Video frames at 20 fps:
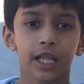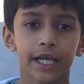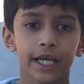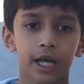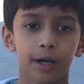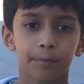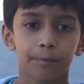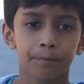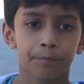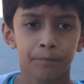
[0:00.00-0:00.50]

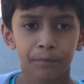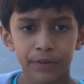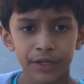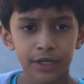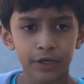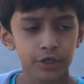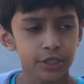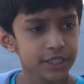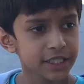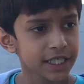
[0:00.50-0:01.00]
like a
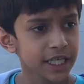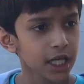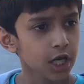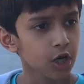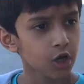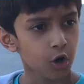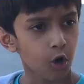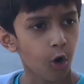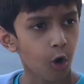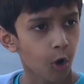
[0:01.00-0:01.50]
piercing
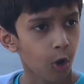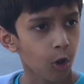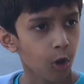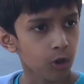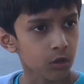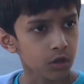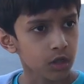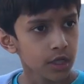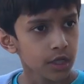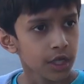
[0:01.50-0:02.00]

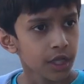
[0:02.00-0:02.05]
call